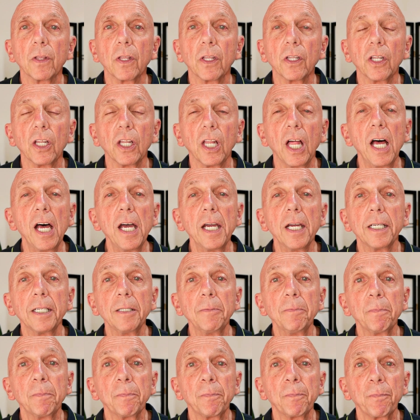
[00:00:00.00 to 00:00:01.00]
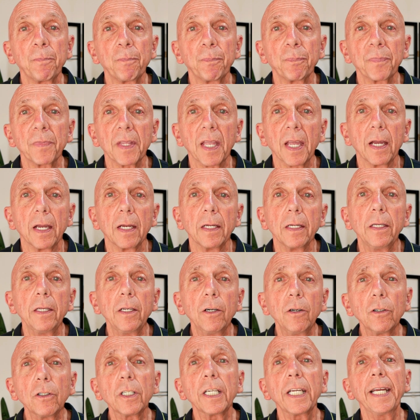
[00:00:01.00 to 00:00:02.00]
line, you
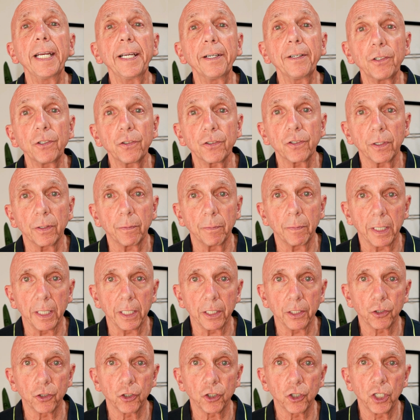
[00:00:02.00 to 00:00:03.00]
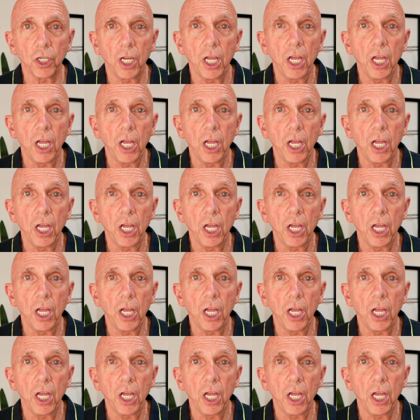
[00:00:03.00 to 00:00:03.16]
don't care so much.